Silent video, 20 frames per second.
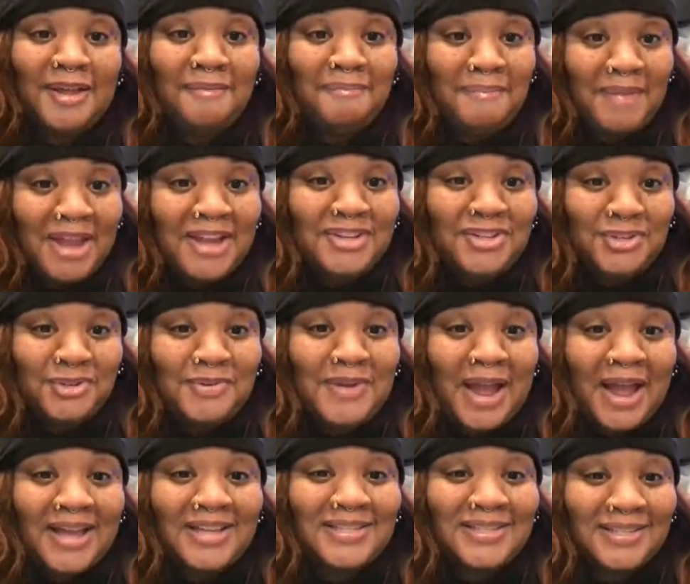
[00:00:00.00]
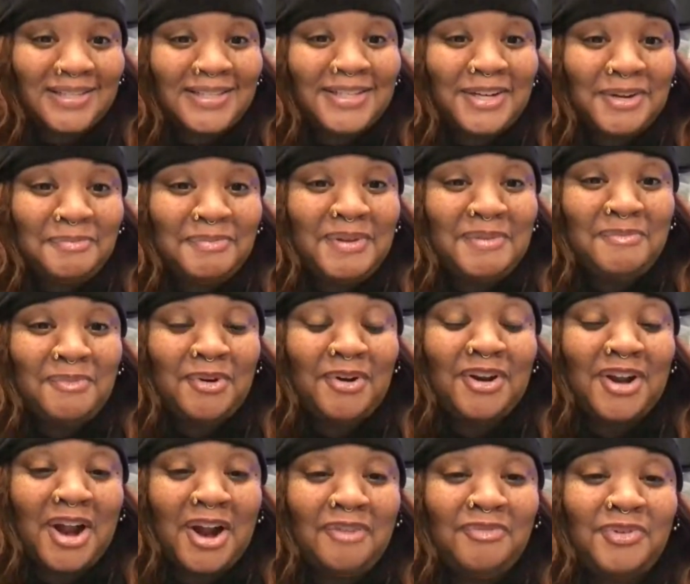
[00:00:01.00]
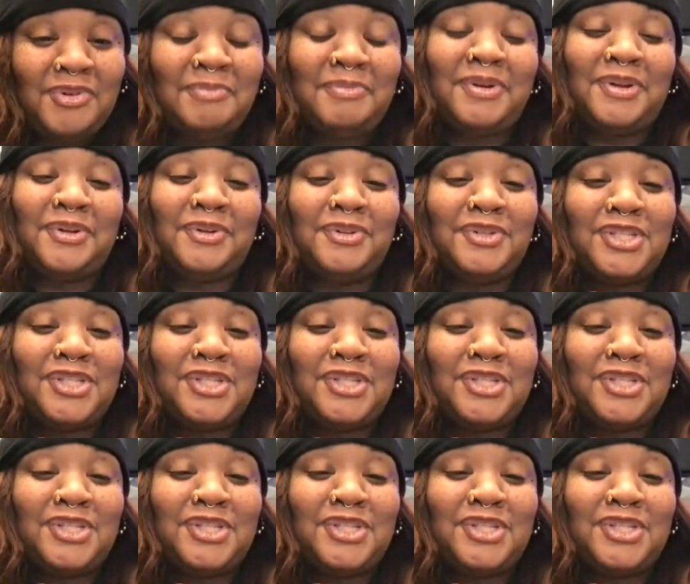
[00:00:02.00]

made you guys a little bit more comfortable.